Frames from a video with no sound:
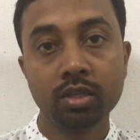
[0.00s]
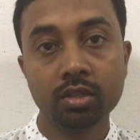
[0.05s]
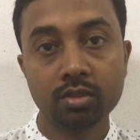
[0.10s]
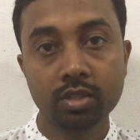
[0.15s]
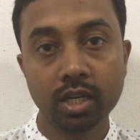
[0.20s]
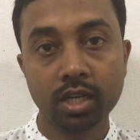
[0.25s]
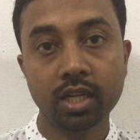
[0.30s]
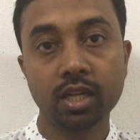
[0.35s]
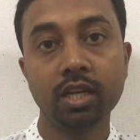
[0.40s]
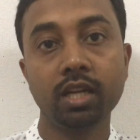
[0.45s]

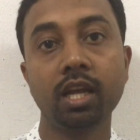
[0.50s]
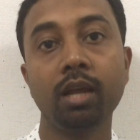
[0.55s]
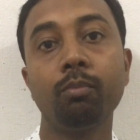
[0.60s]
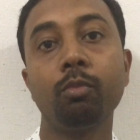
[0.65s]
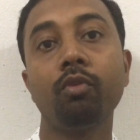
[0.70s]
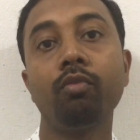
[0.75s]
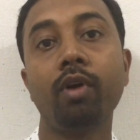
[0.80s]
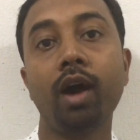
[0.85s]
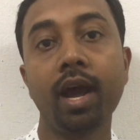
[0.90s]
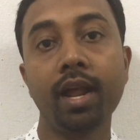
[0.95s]
certain type
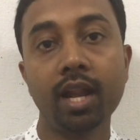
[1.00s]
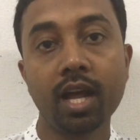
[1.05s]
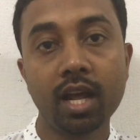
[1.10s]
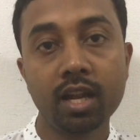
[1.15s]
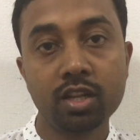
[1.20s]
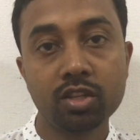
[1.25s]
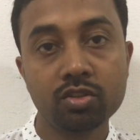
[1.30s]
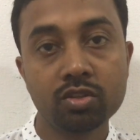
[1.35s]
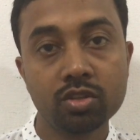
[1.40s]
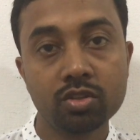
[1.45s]
of
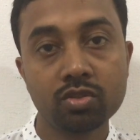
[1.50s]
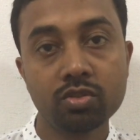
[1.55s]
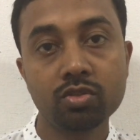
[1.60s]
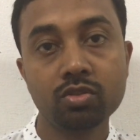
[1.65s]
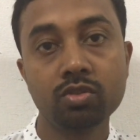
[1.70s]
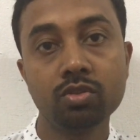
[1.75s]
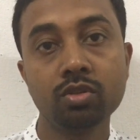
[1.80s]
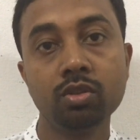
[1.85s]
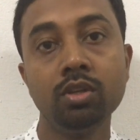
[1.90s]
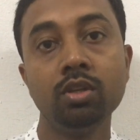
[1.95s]

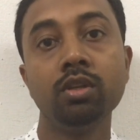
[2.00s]
analysis,